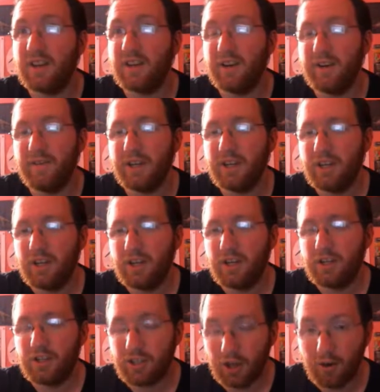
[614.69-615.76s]
of
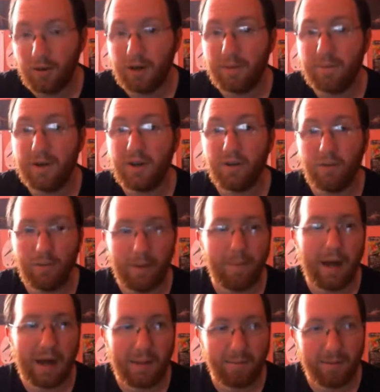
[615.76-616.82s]
Totem
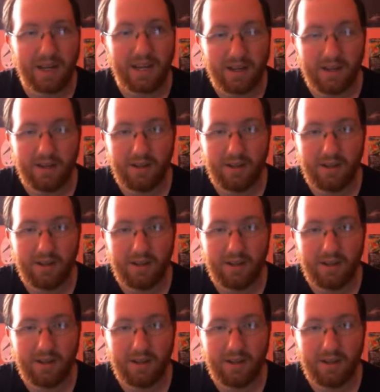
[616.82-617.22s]
Rabambi,